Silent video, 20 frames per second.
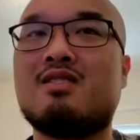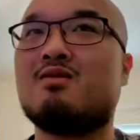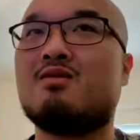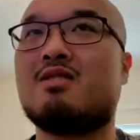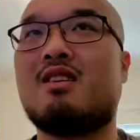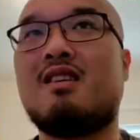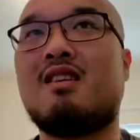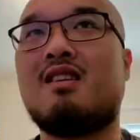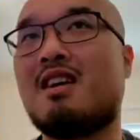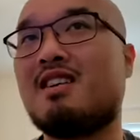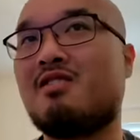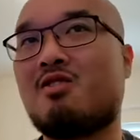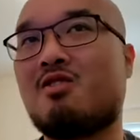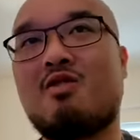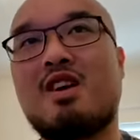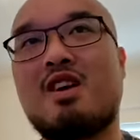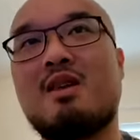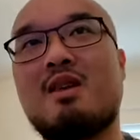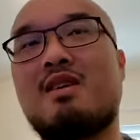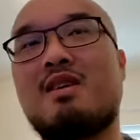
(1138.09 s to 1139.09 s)
So it's a lot of
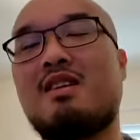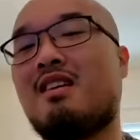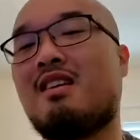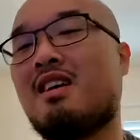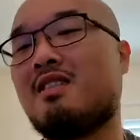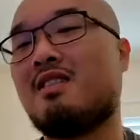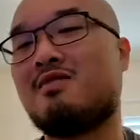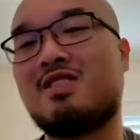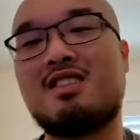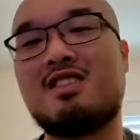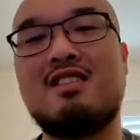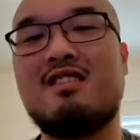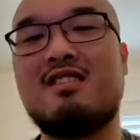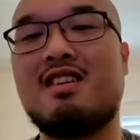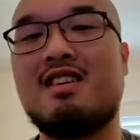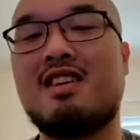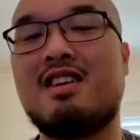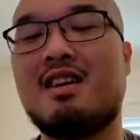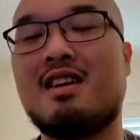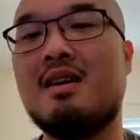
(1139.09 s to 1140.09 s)
cramming, a lot of
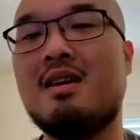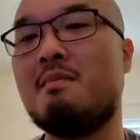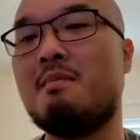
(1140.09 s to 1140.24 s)
studying,